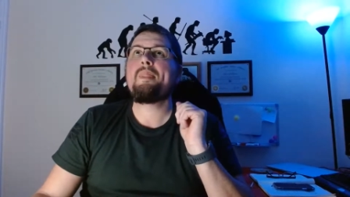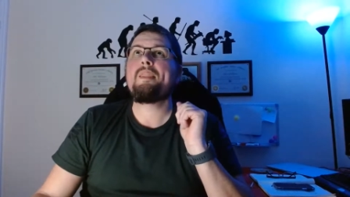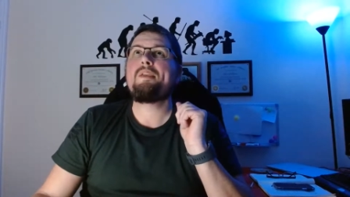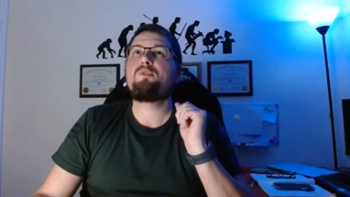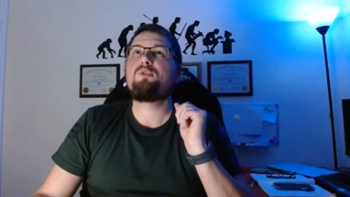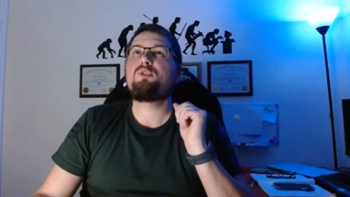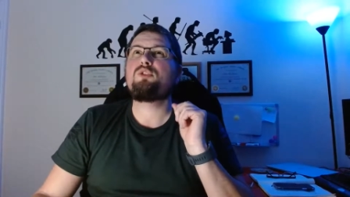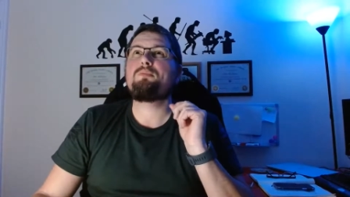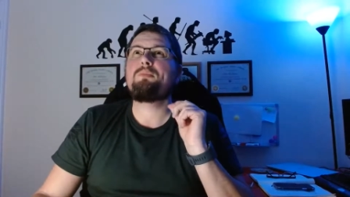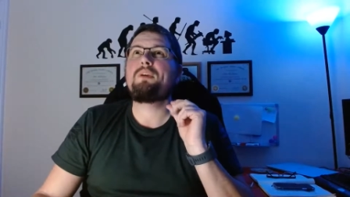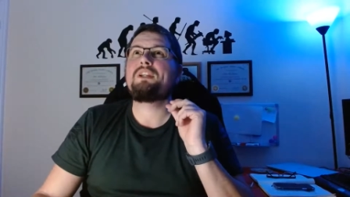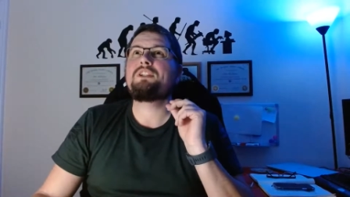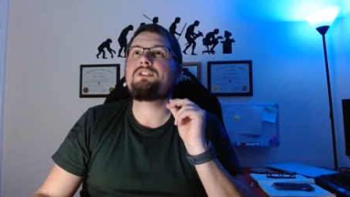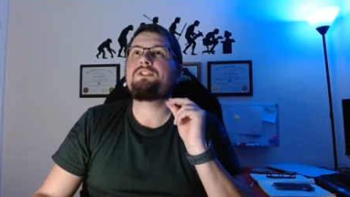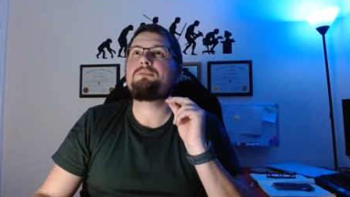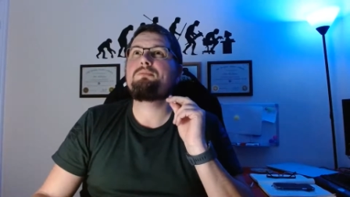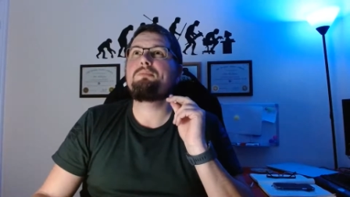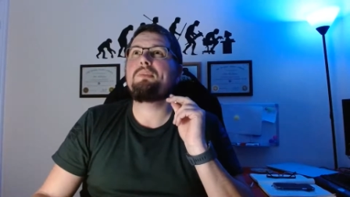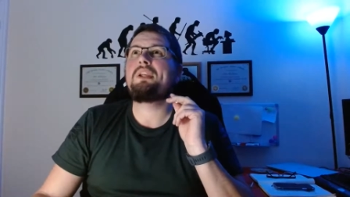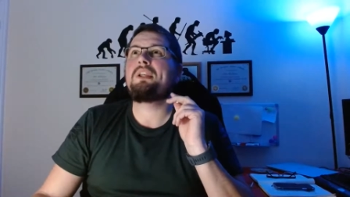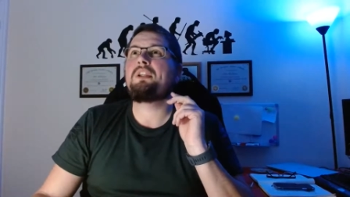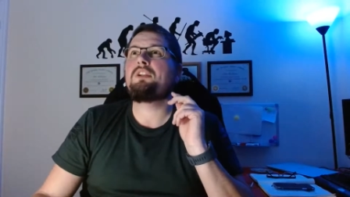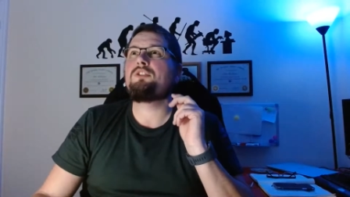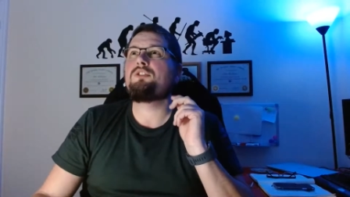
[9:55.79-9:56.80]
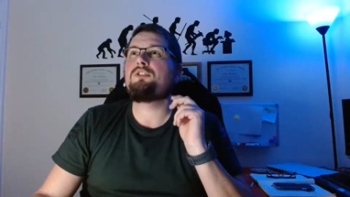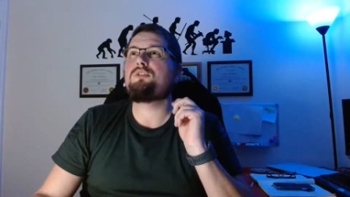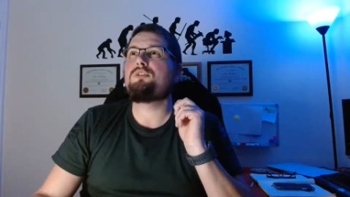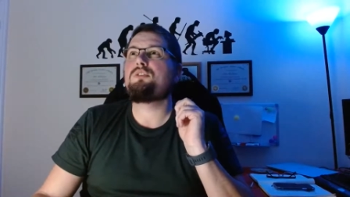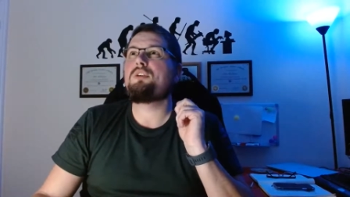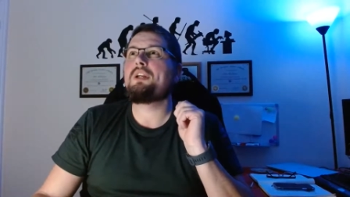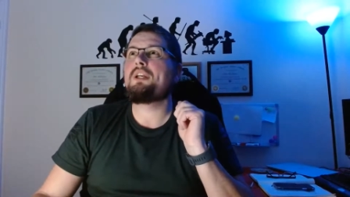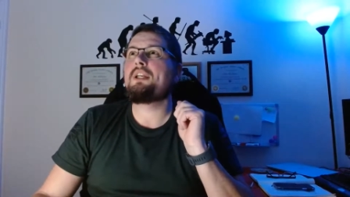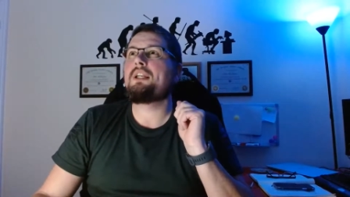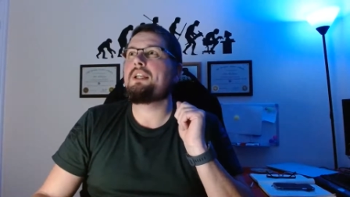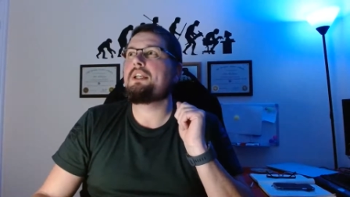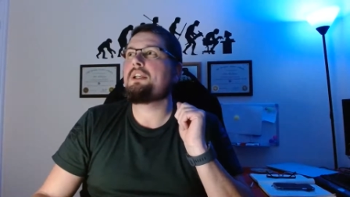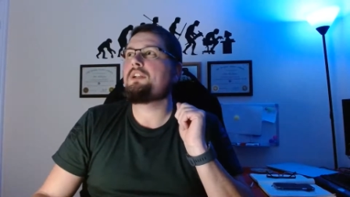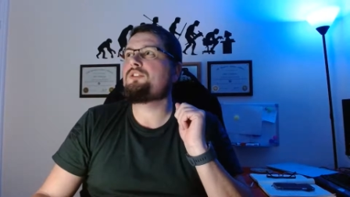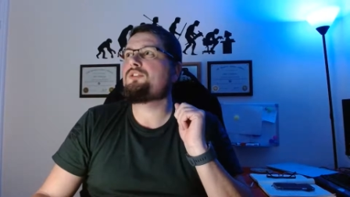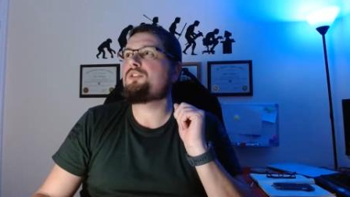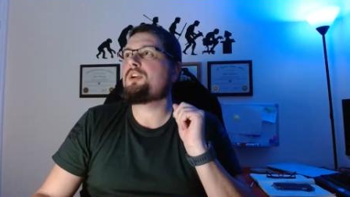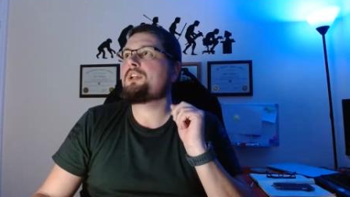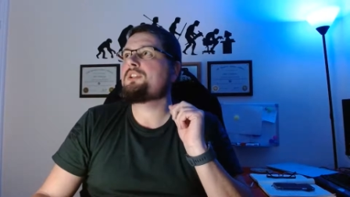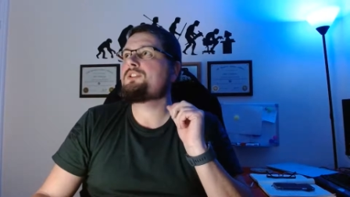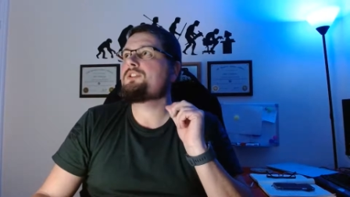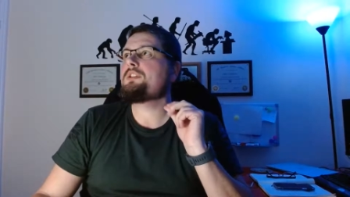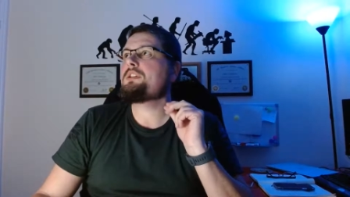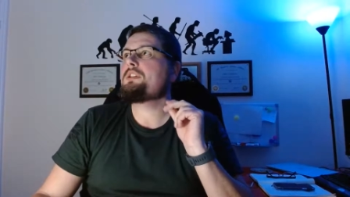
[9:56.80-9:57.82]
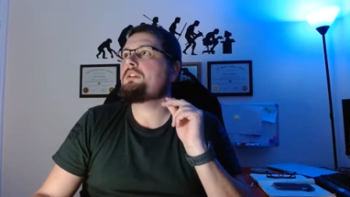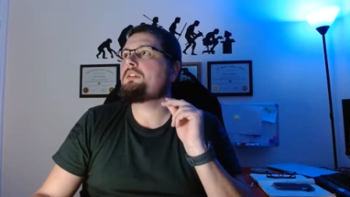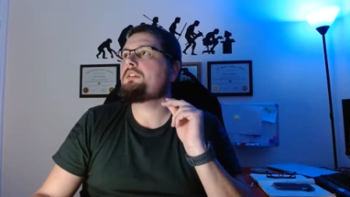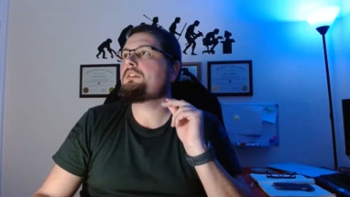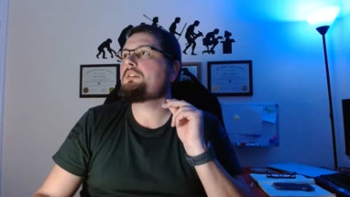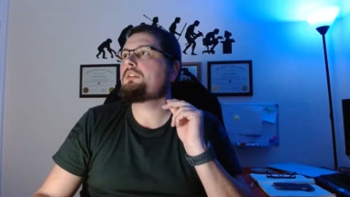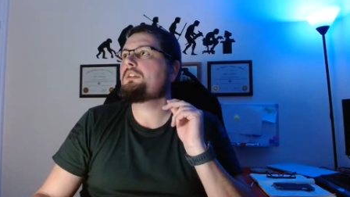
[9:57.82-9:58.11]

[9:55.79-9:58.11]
which makes meetings really interesting,